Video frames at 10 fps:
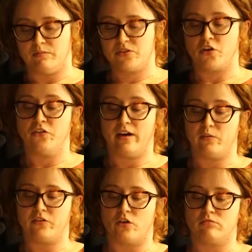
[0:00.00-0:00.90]
So far
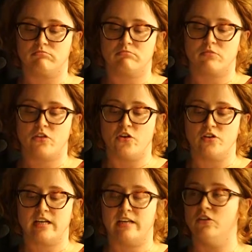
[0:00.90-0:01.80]
we've got
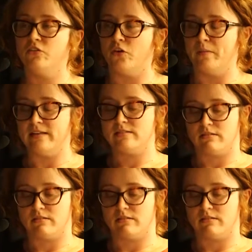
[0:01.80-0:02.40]
13 new formats